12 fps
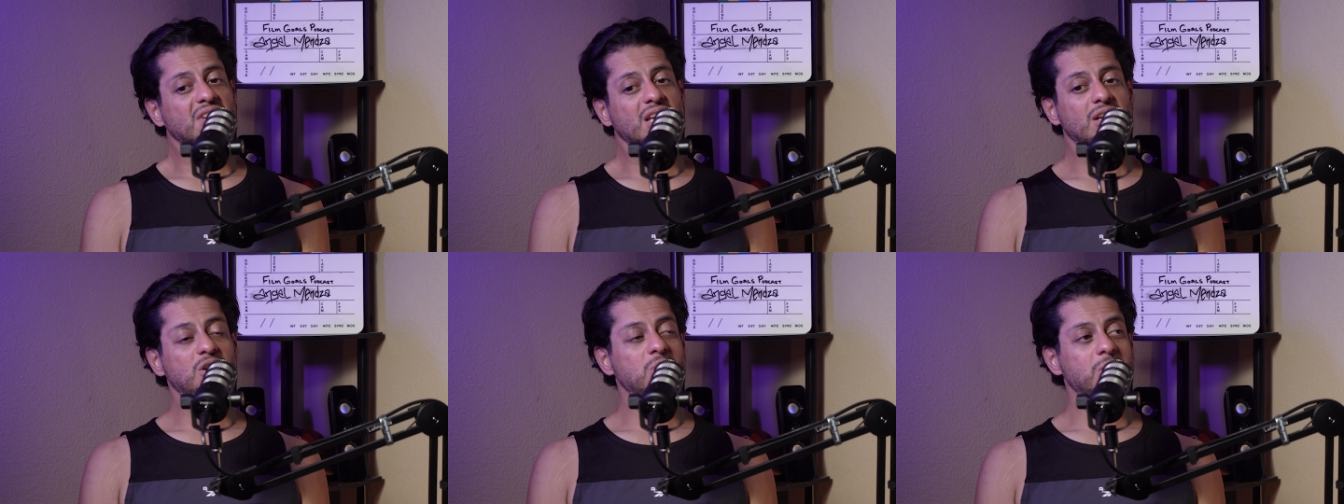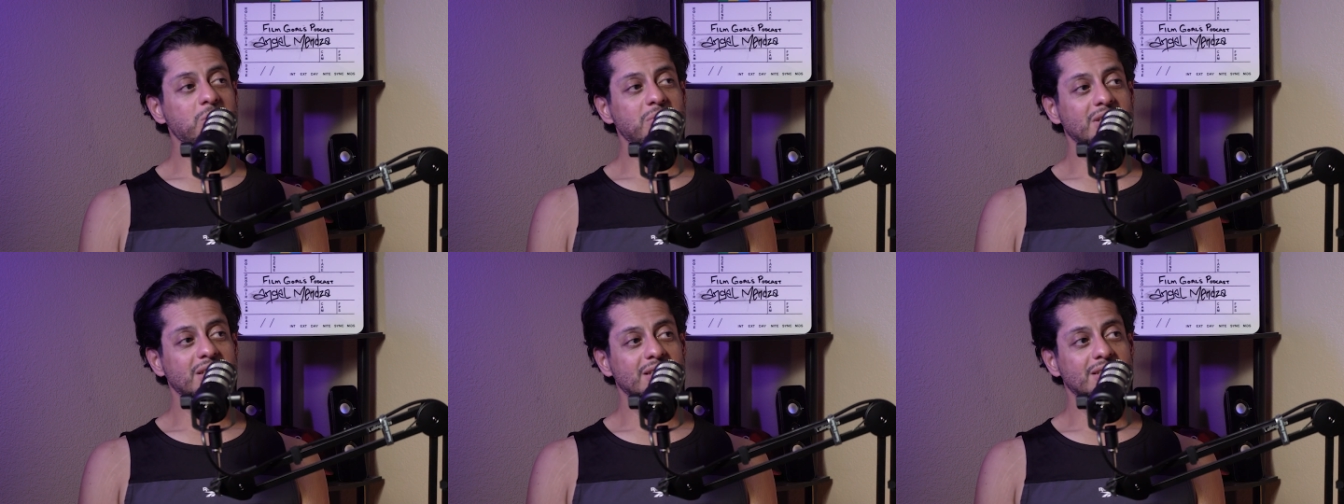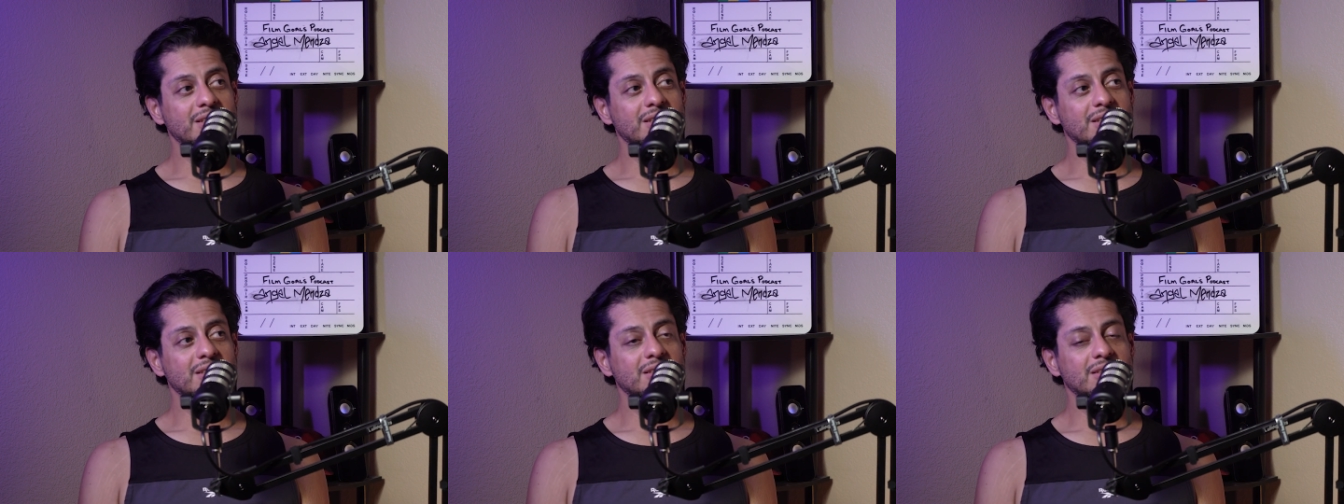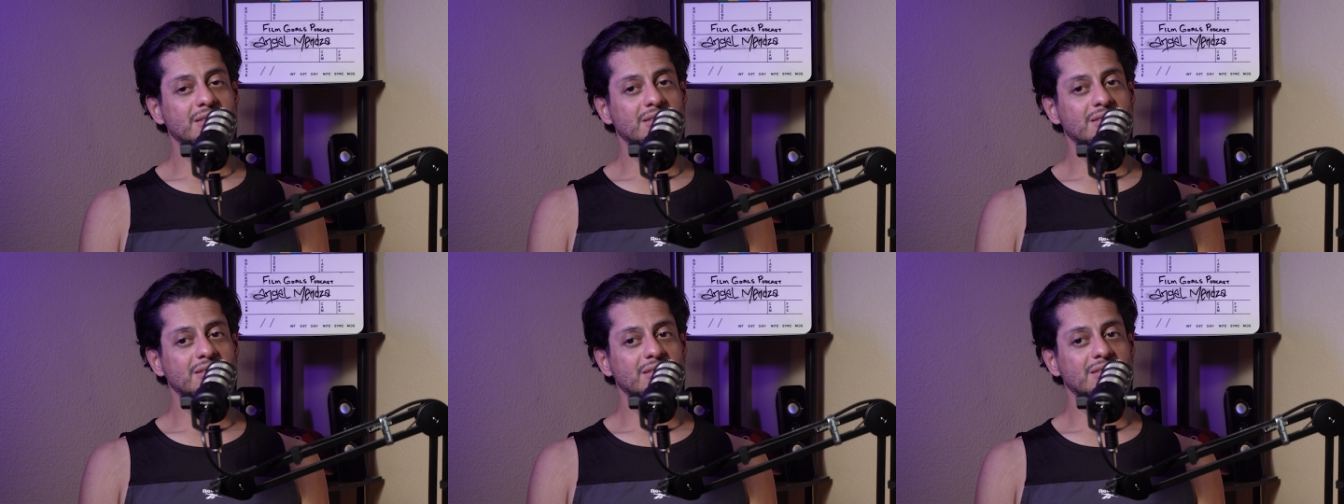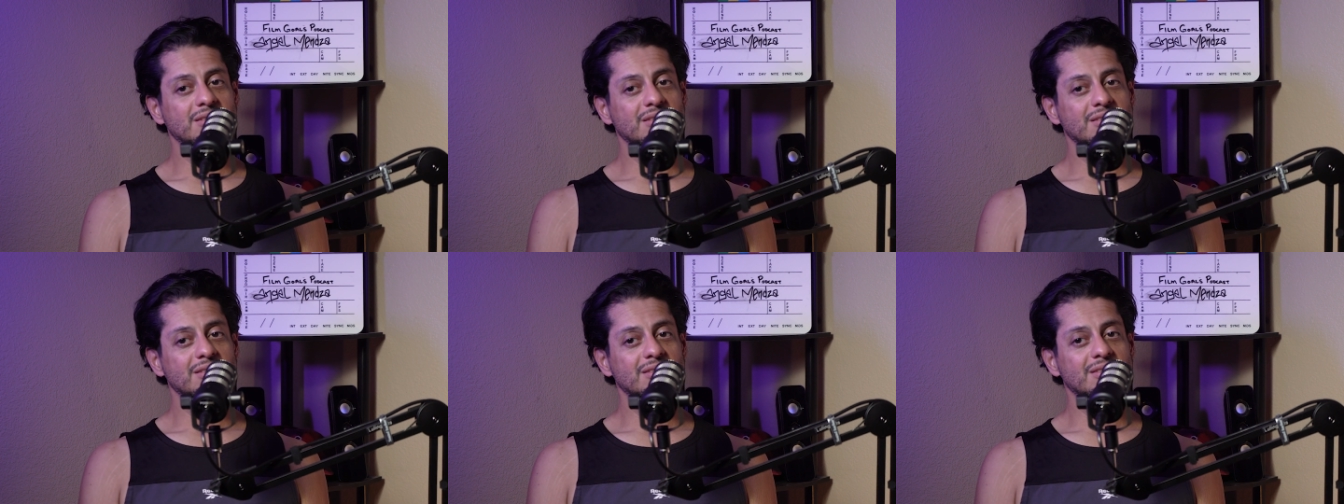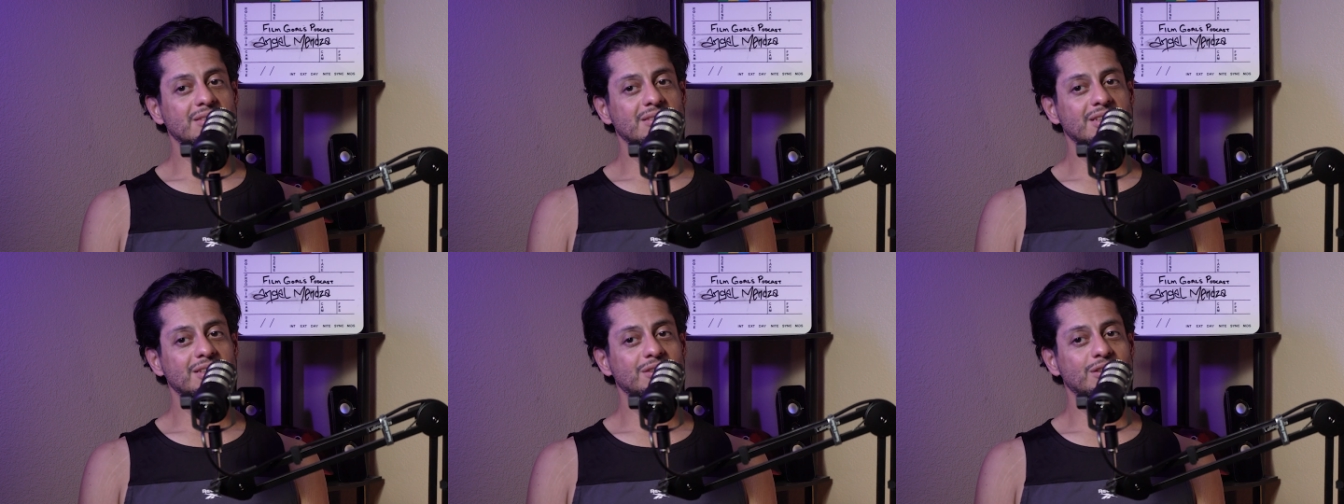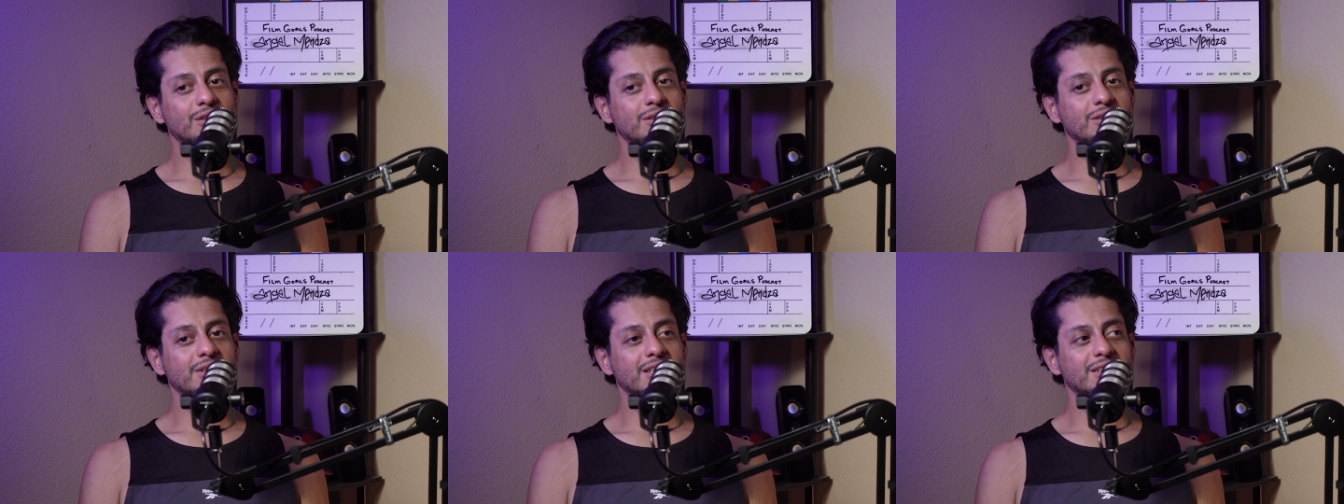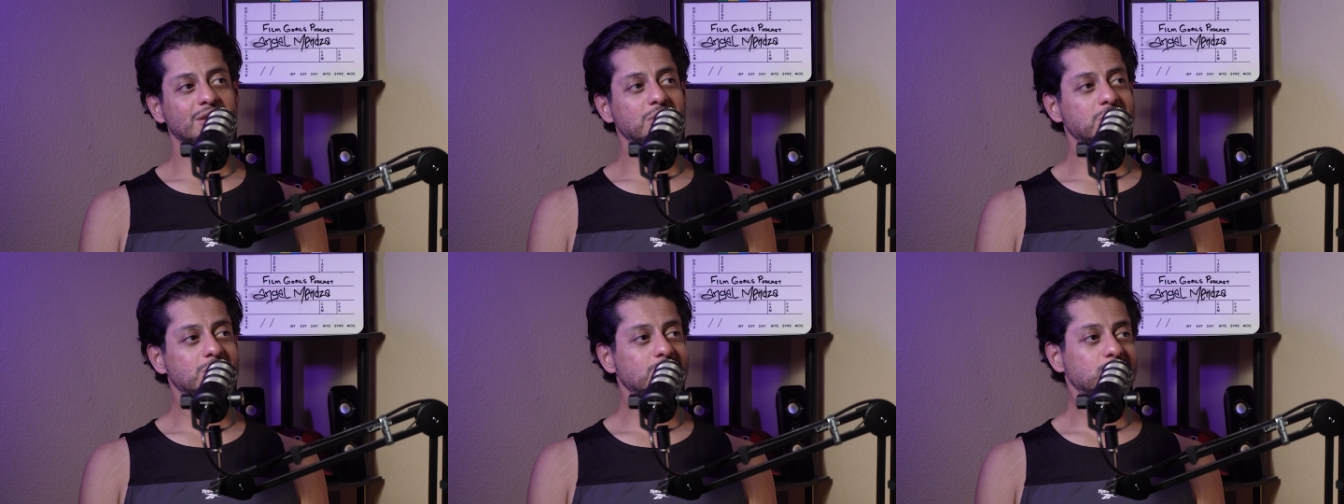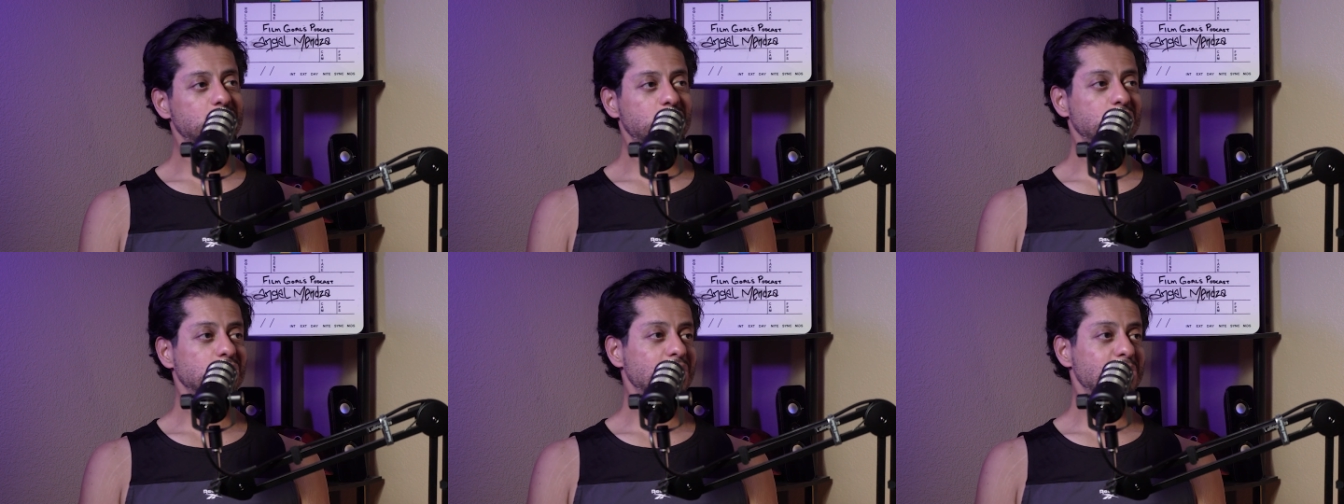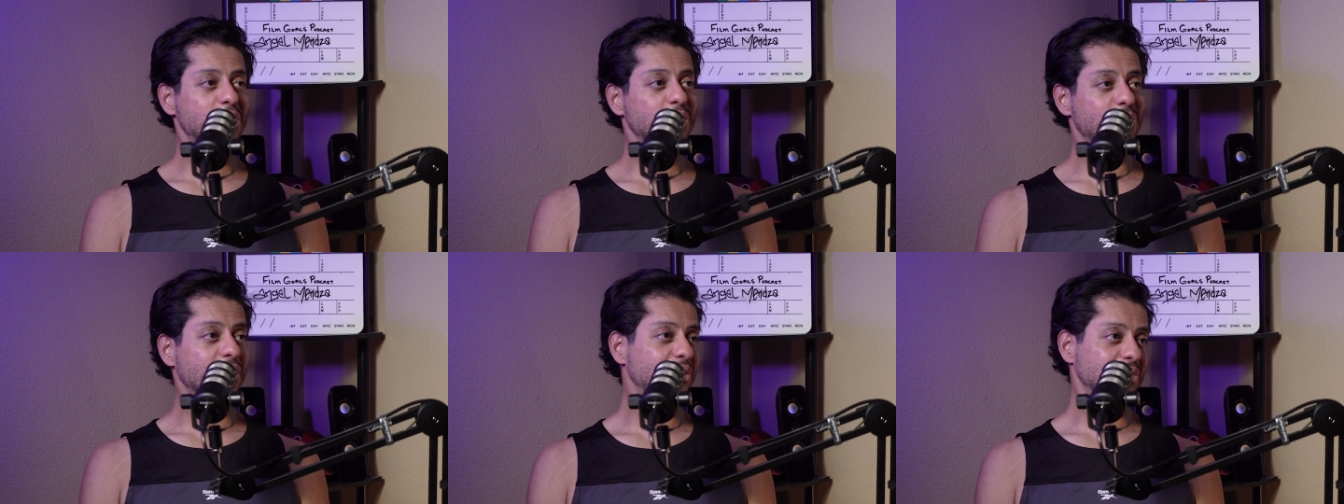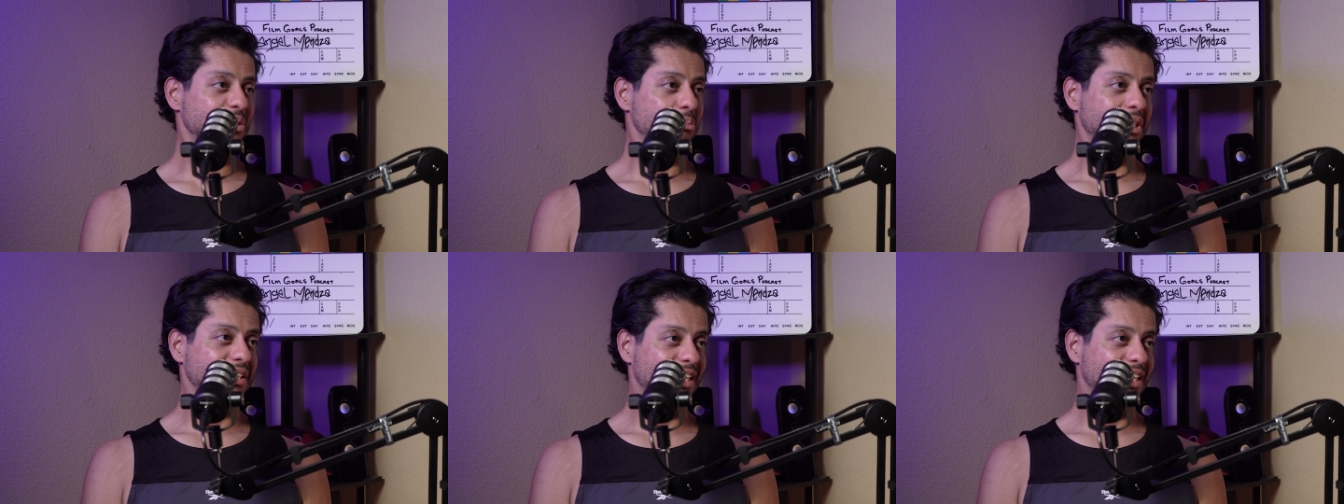I don't know, it might be like a 2-3 month run or something like